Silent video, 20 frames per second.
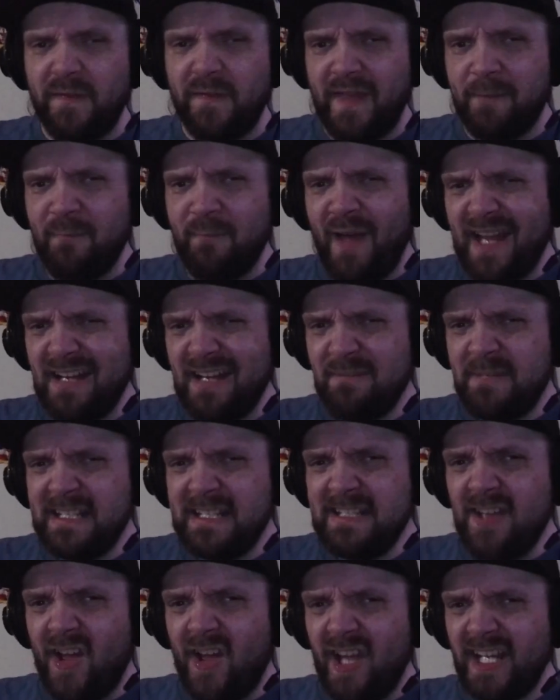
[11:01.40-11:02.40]
might have been
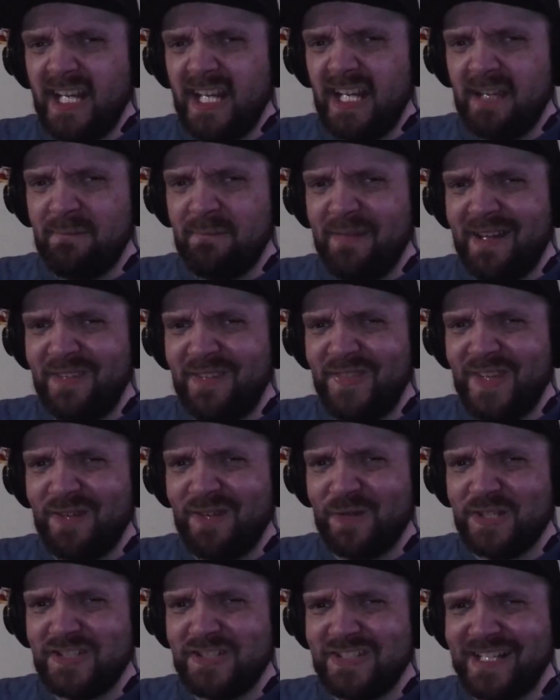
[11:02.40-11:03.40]
talking about the
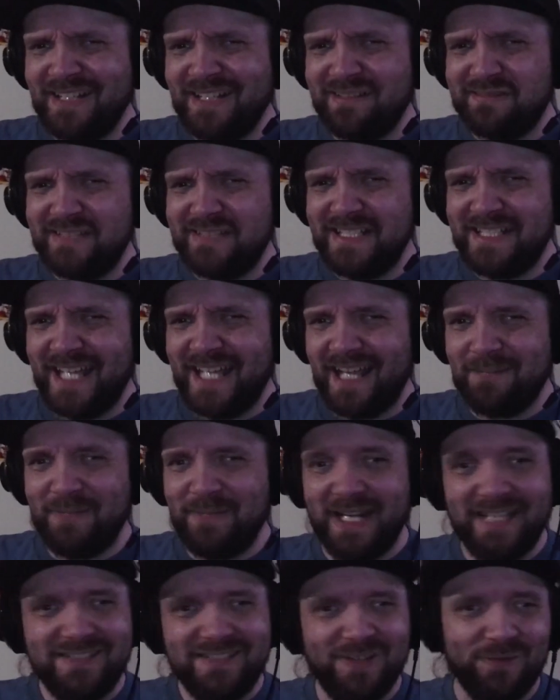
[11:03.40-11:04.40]
original NXT title, but
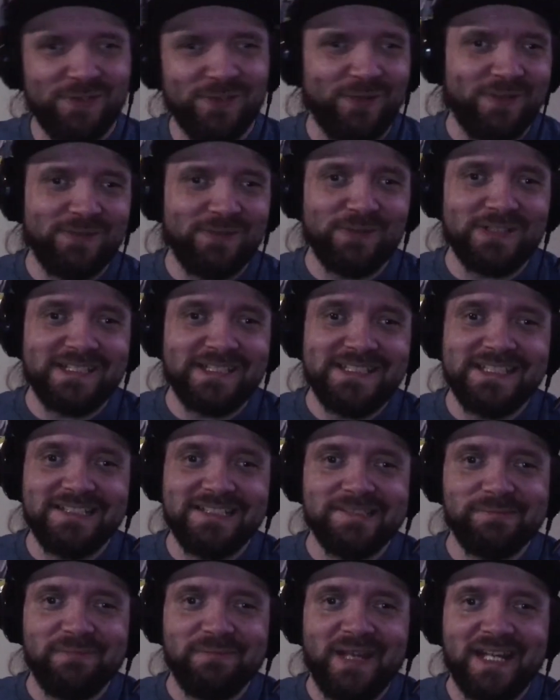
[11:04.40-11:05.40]
I don't know. It really
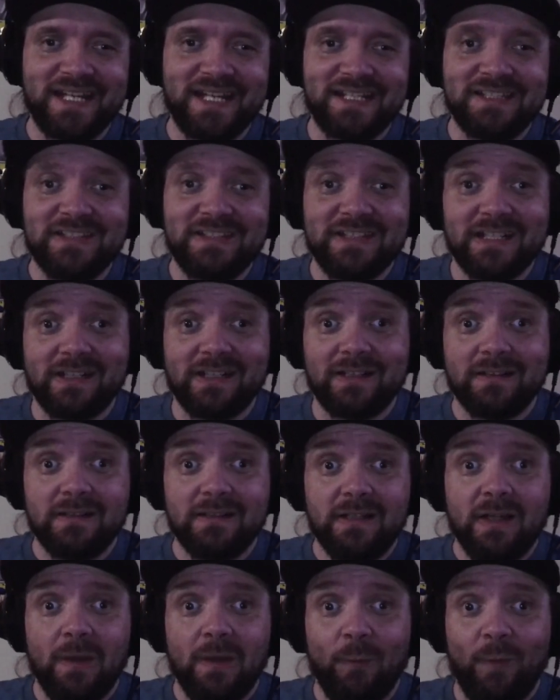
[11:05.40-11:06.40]
didn't make it clear
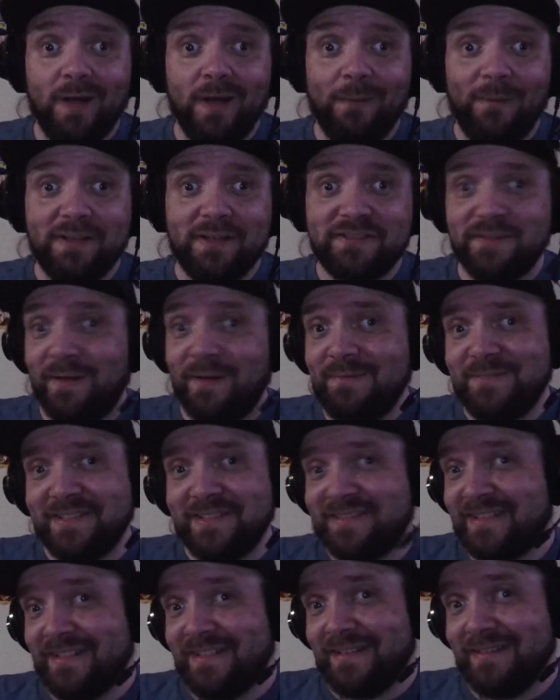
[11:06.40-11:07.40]
what it was. So I'm just
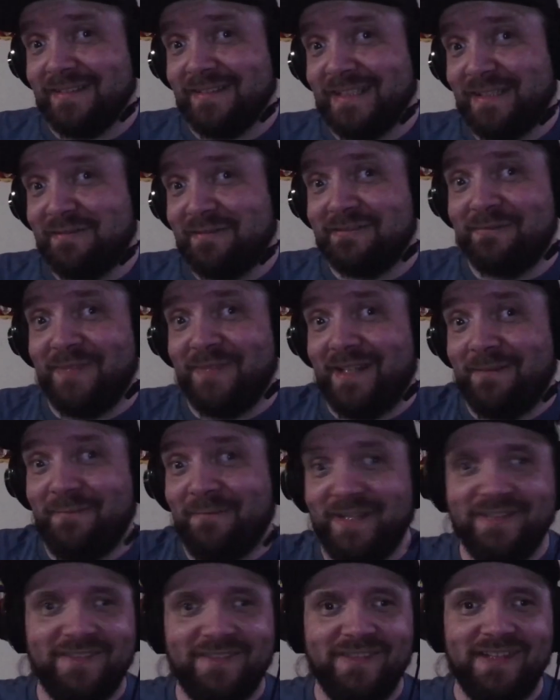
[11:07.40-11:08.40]
going to assume that it
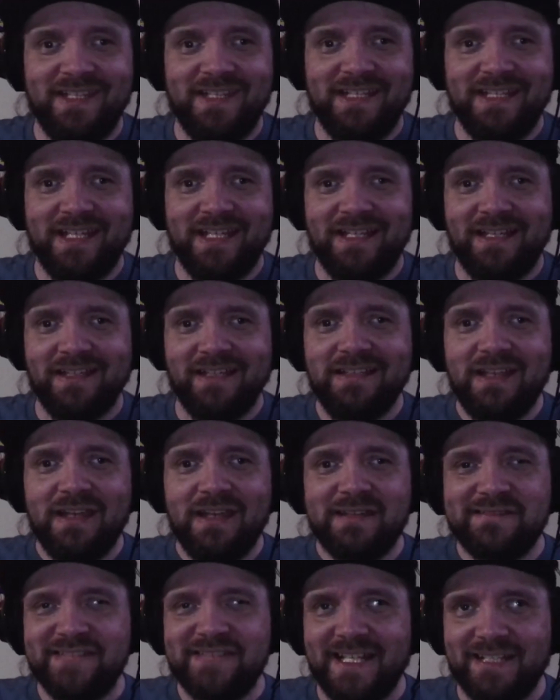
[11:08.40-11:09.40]
meant the
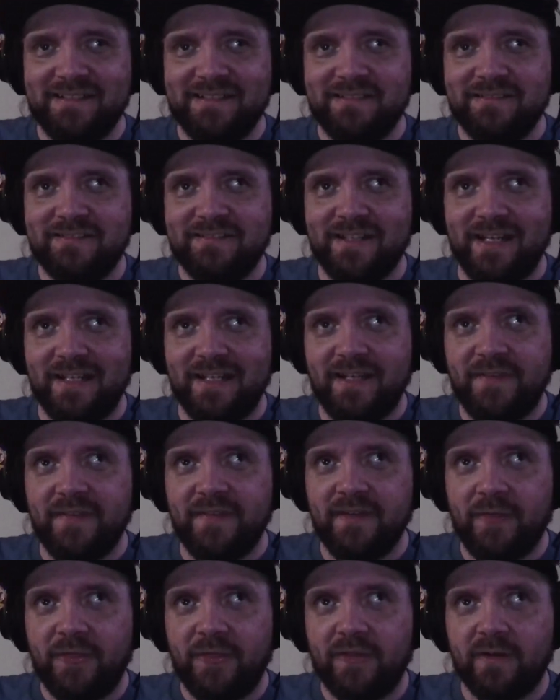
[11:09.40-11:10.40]
second design, not
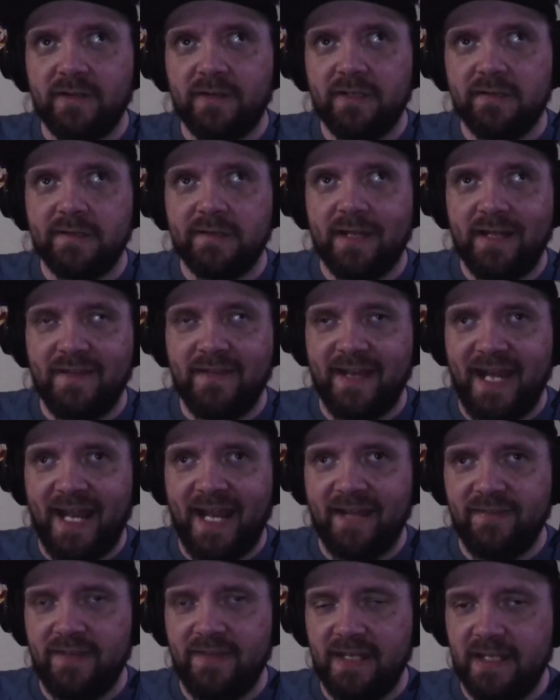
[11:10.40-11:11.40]
the third design that
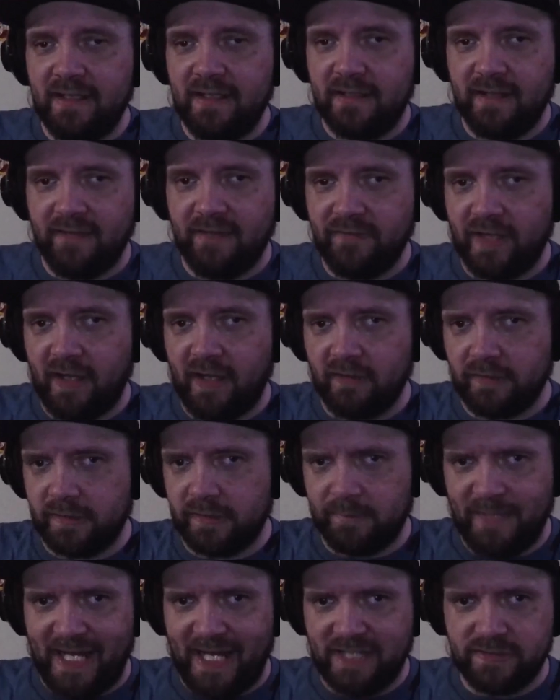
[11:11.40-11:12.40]
had the color
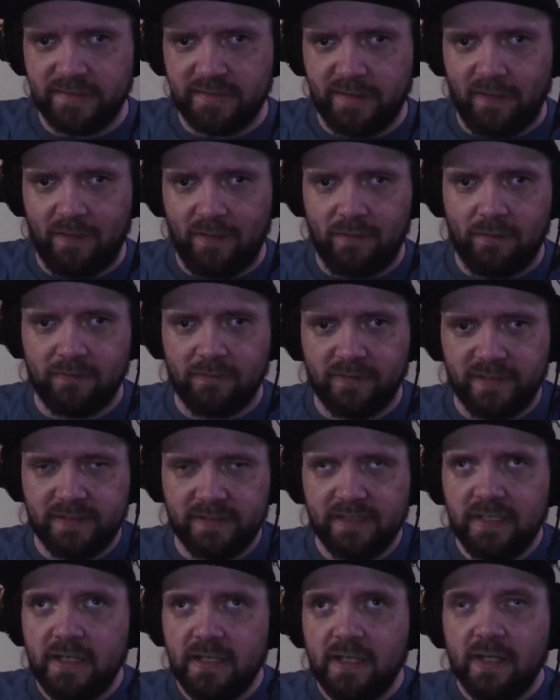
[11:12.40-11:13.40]
splashes all over it.
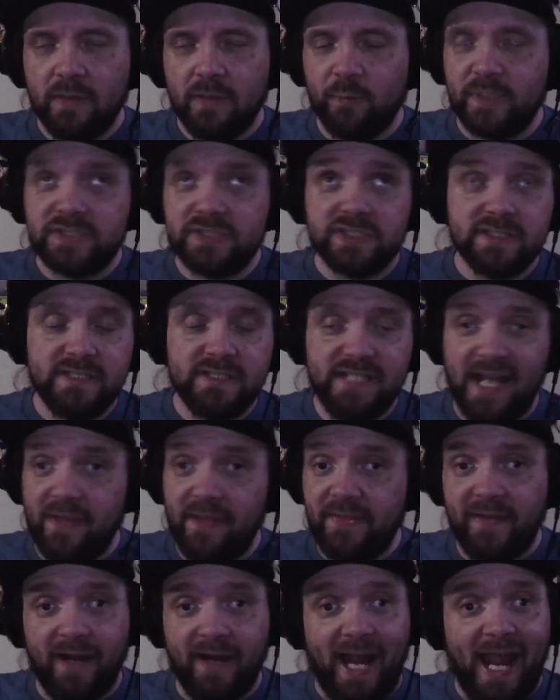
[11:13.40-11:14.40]
Which now
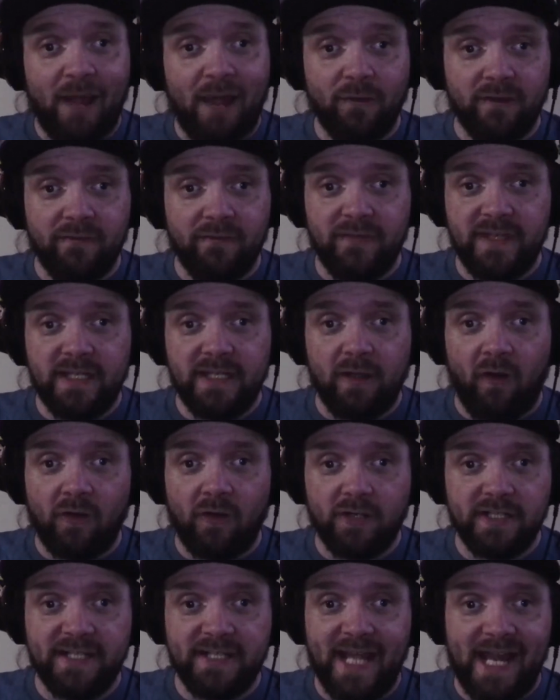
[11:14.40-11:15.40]
they're out of the Art
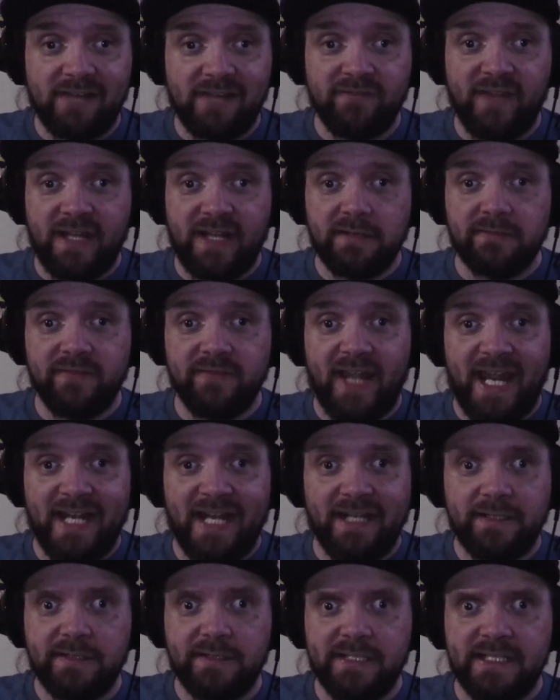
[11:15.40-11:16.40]
Attack phase of
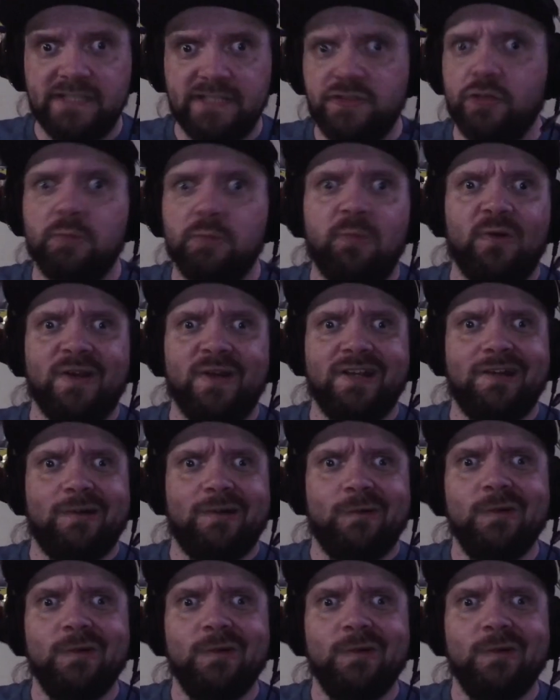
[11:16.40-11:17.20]
NXT 2.0.